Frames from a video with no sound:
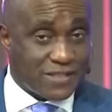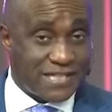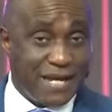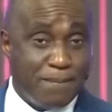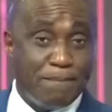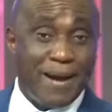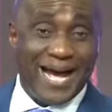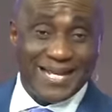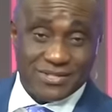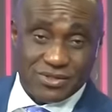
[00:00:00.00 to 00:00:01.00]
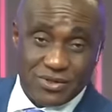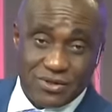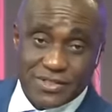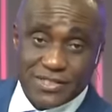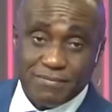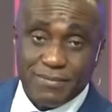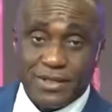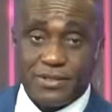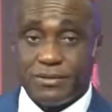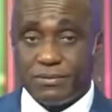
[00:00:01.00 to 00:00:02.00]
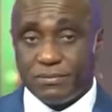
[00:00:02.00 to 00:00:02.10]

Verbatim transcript: stay mad on the same bed.